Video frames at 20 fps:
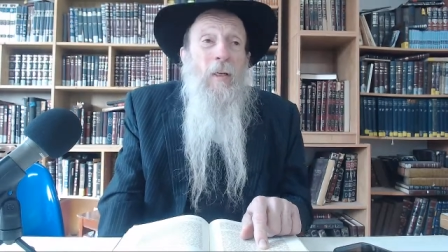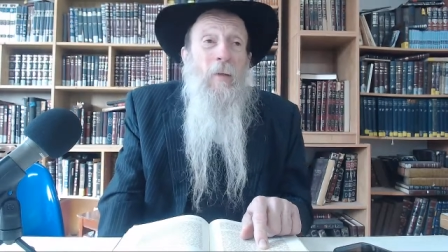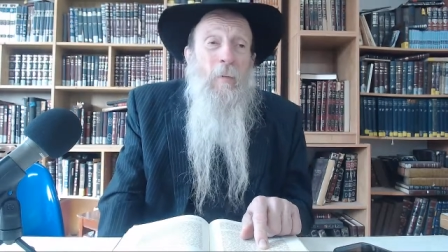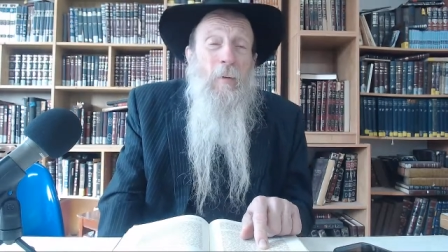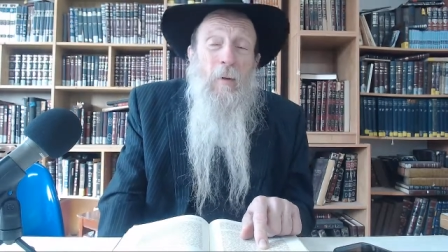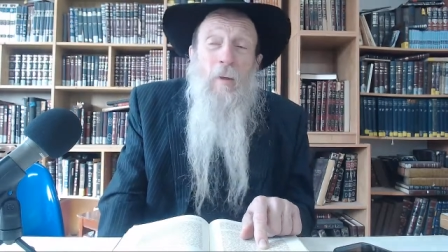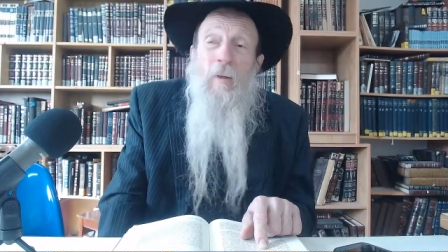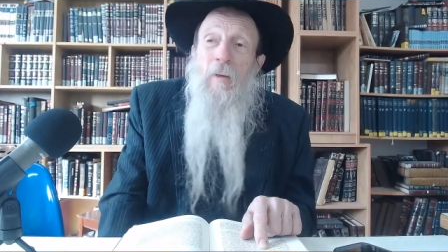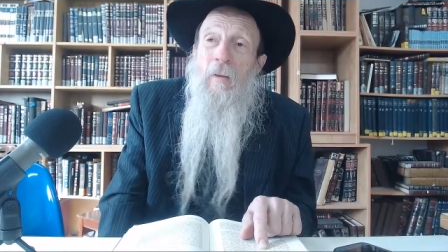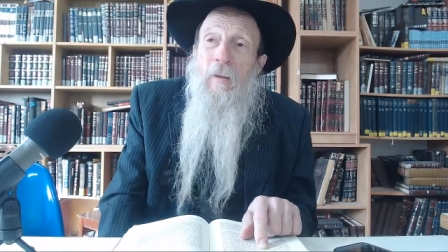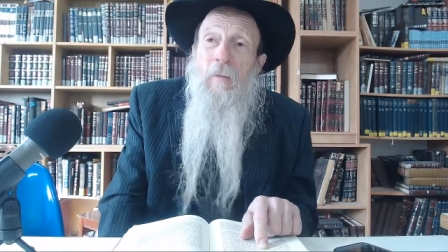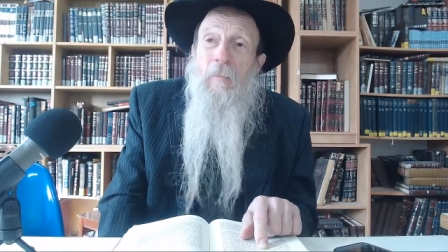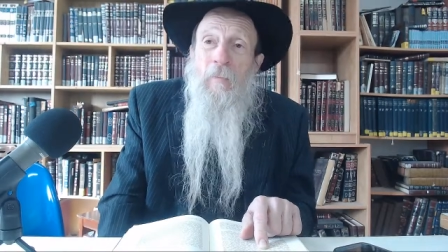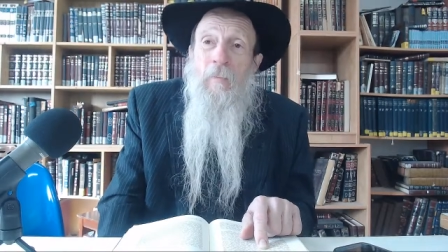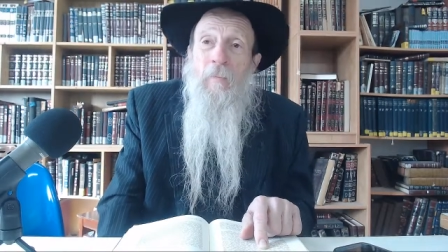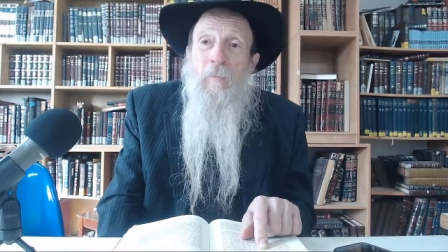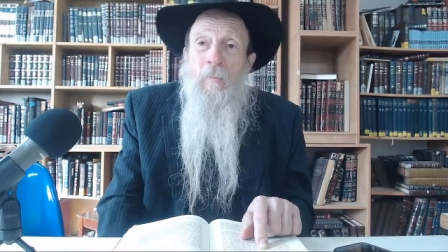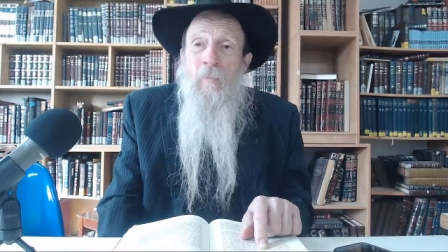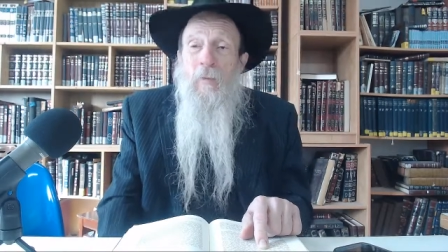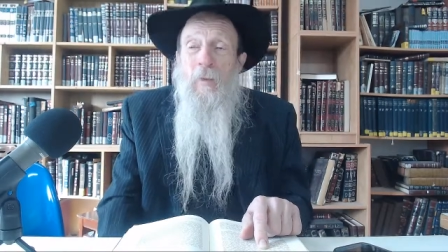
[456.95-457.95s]
Uh,
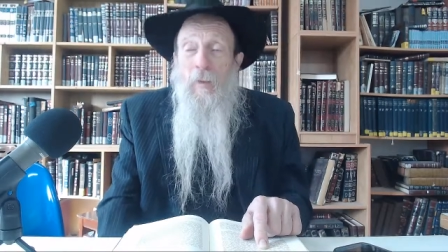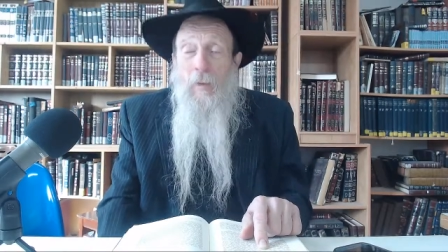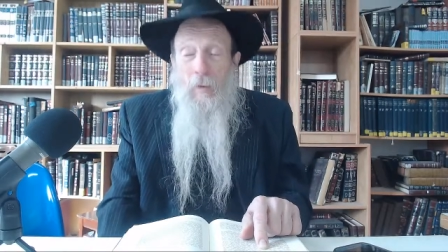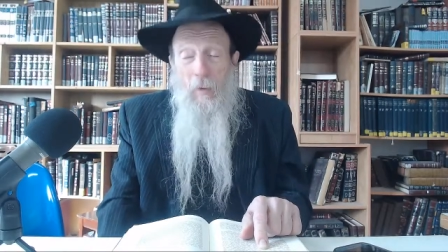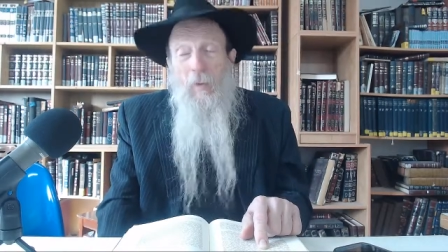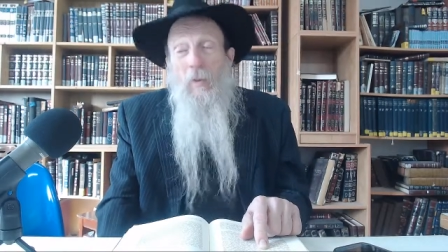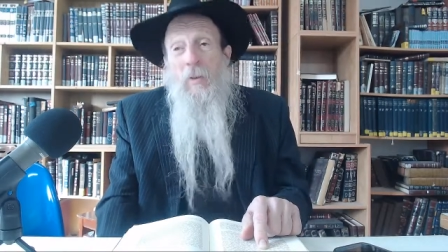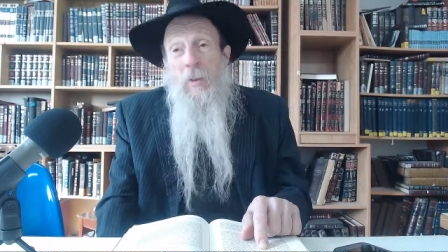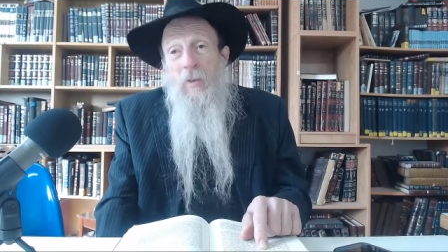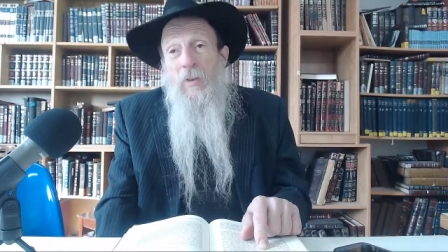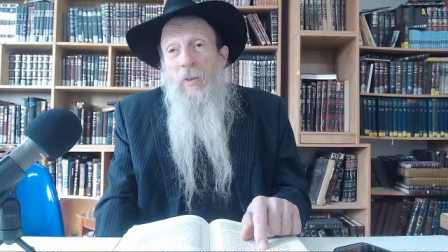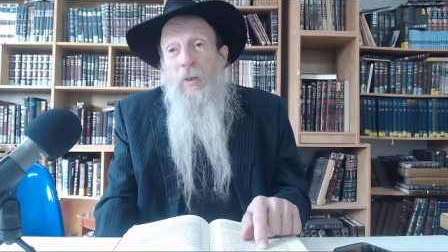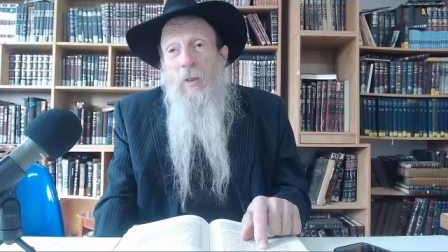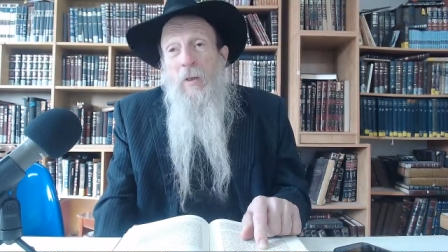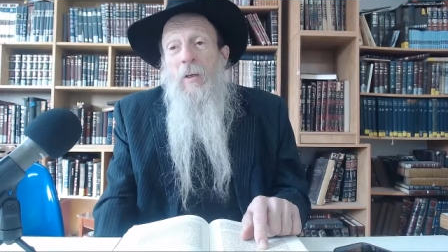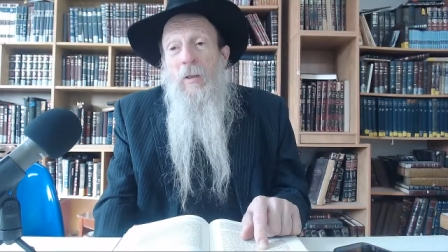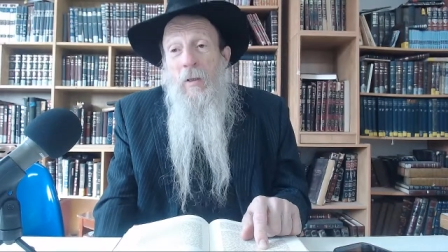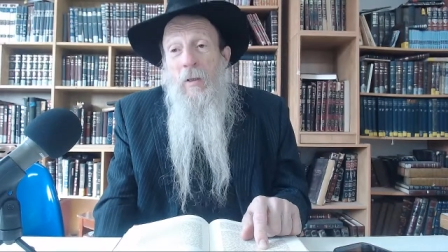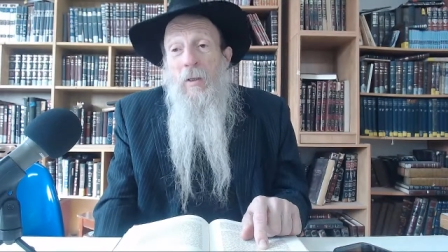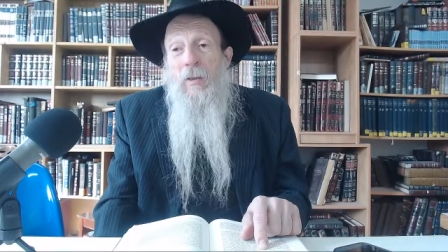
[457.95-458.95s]
oh, that's
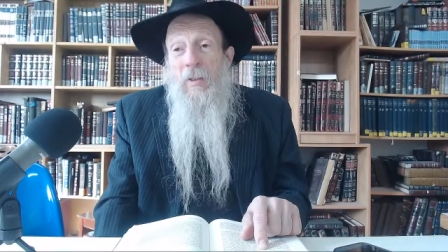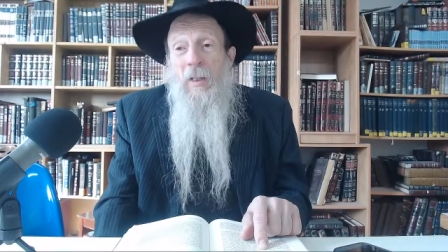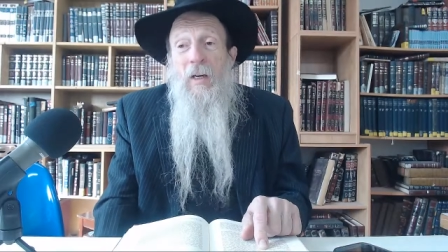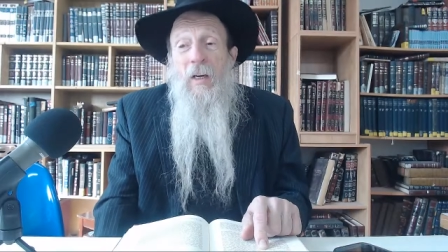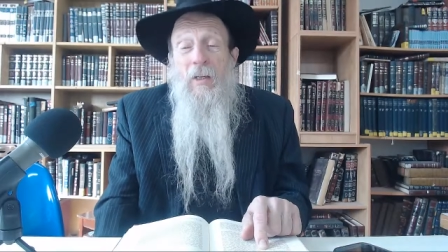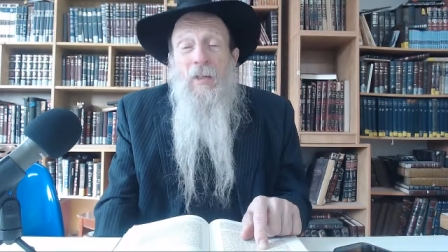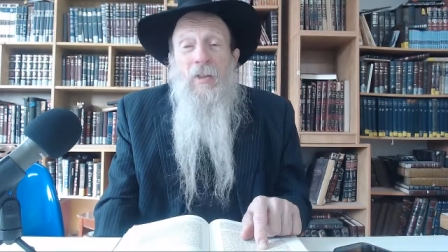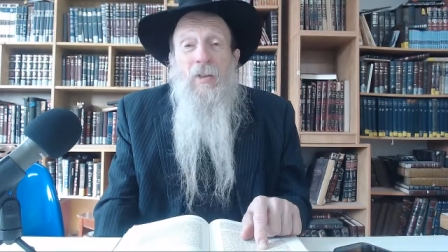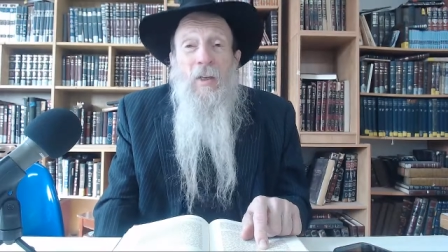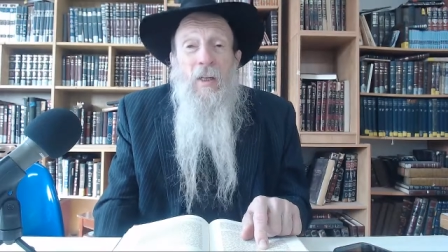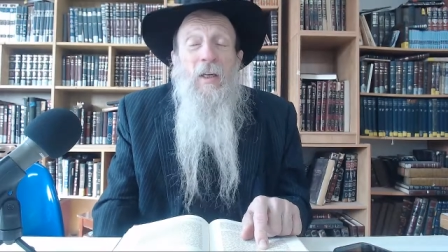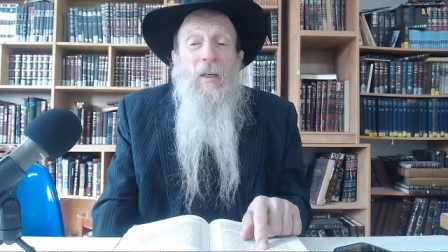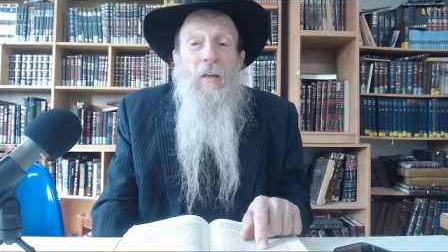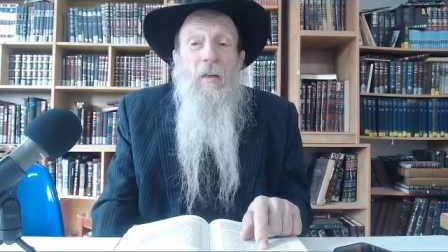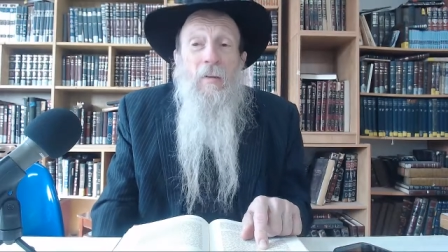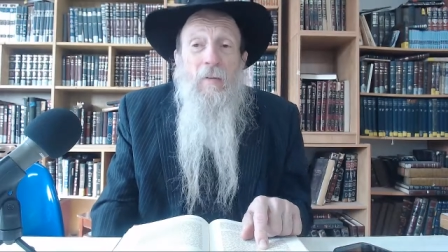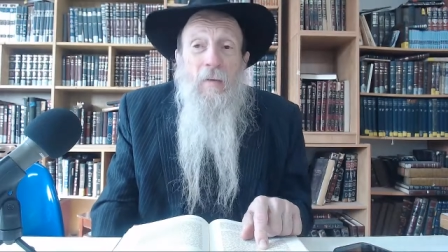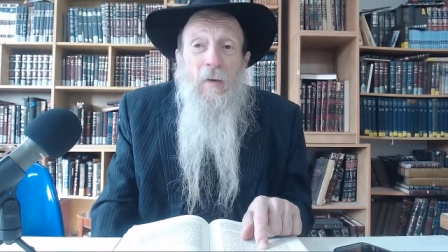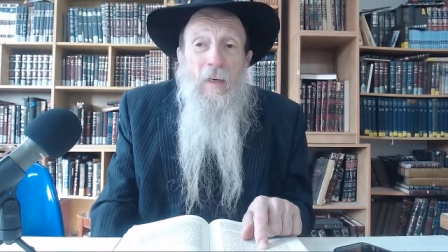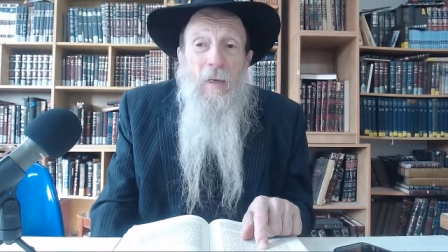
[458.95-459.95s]
a it's a nice
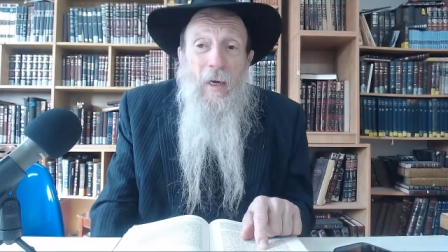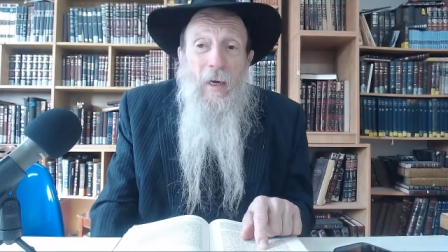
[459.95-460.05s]
thing, right?